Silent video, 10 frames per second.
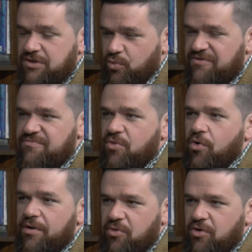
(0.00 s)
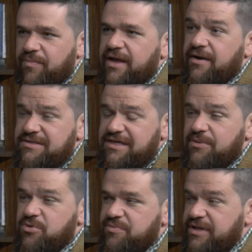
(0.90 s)
So we've more and more made our
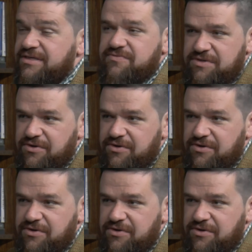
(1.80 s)
table a place of